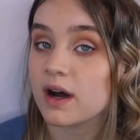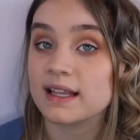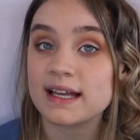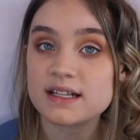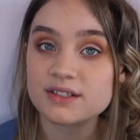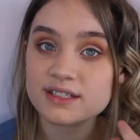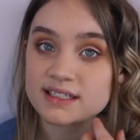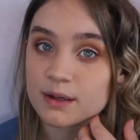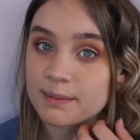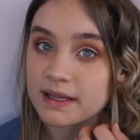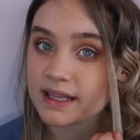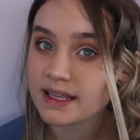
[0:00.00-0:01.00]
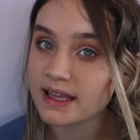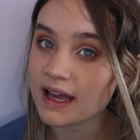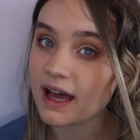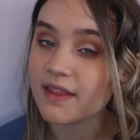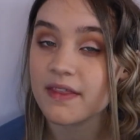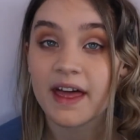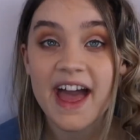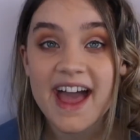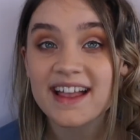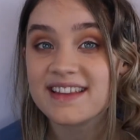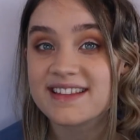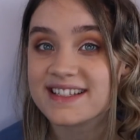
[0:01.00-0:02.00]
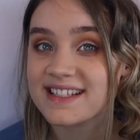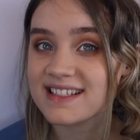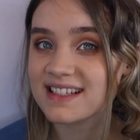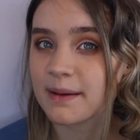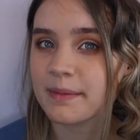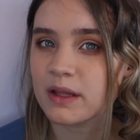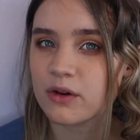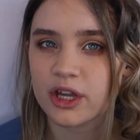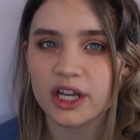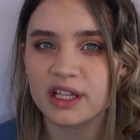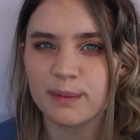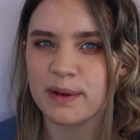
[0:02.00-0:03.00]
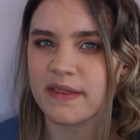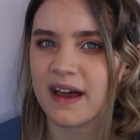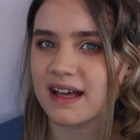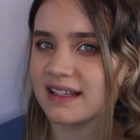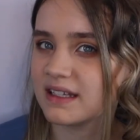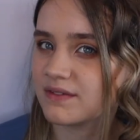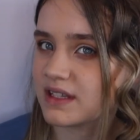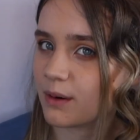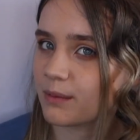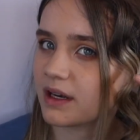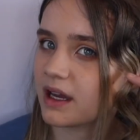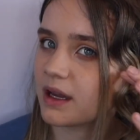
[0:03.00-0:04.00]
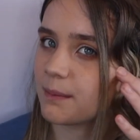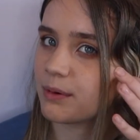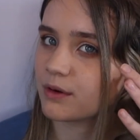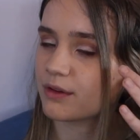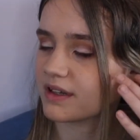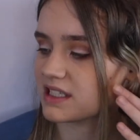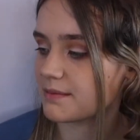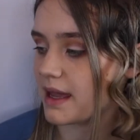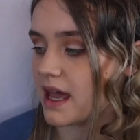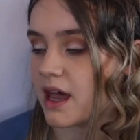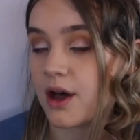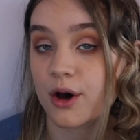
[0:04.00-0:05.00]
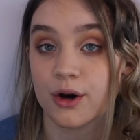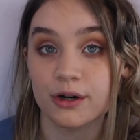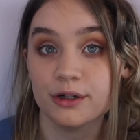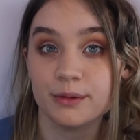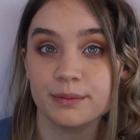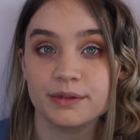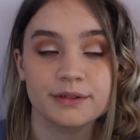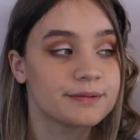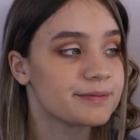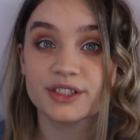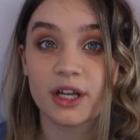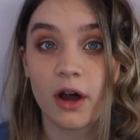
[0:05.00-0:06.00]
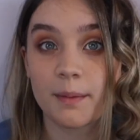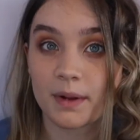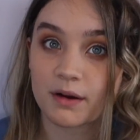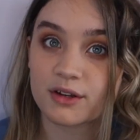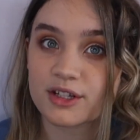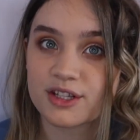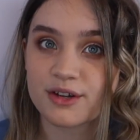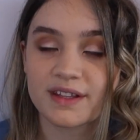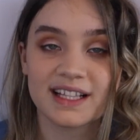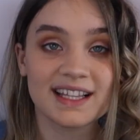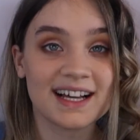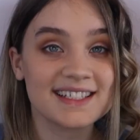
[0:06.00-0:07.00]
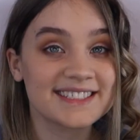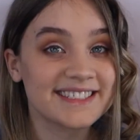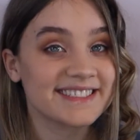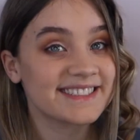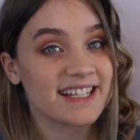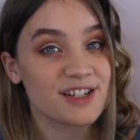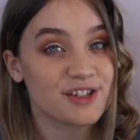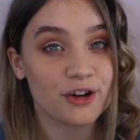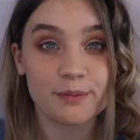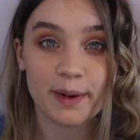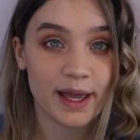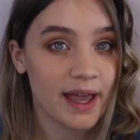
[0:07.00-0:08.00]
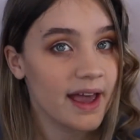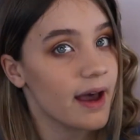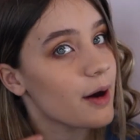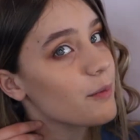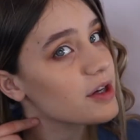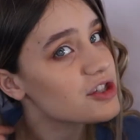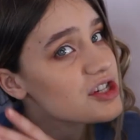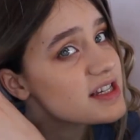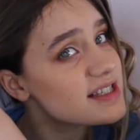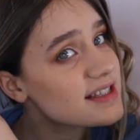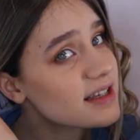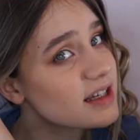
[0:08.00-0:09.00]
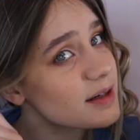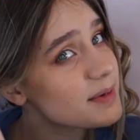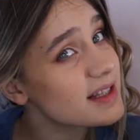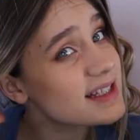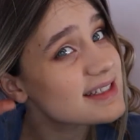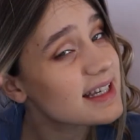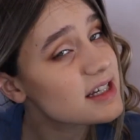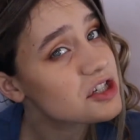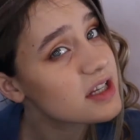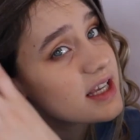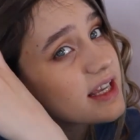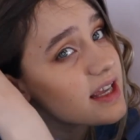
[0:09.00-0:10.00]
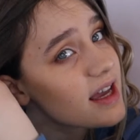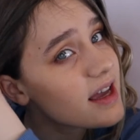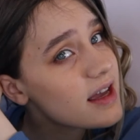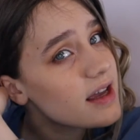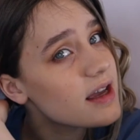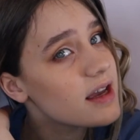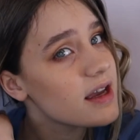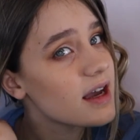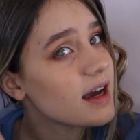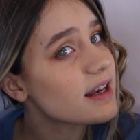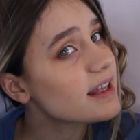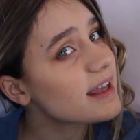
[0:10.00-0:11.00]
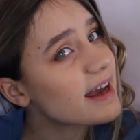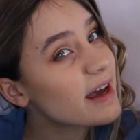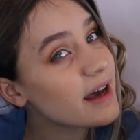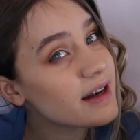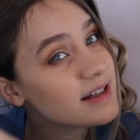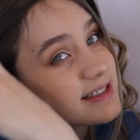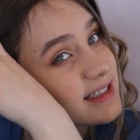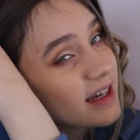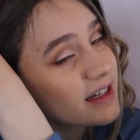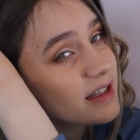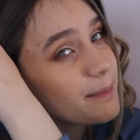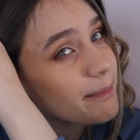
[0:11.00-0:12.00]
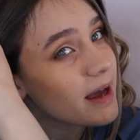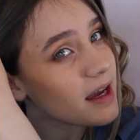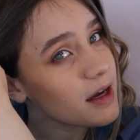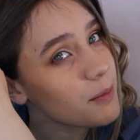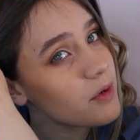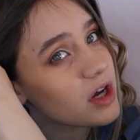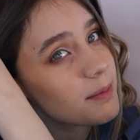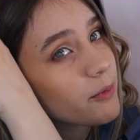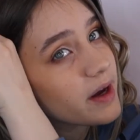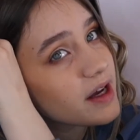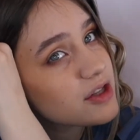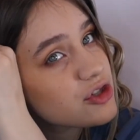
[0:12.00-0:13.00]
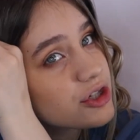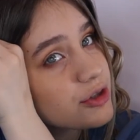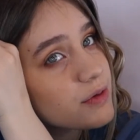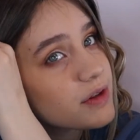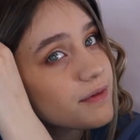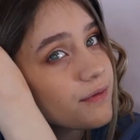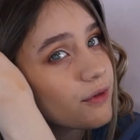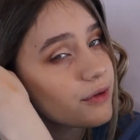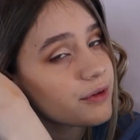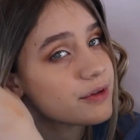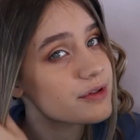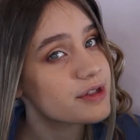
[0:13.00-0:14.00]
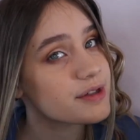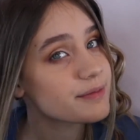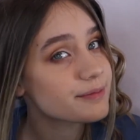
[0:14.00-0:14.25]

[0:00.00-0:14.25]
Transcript: I like to do this little bit here at the end because this is like my little curly bit that I leave down when I put the rest of my hair up. So I'm now going to do the last section of my hair, which is going to be this section here. And again, starting at the back and working my way to the front.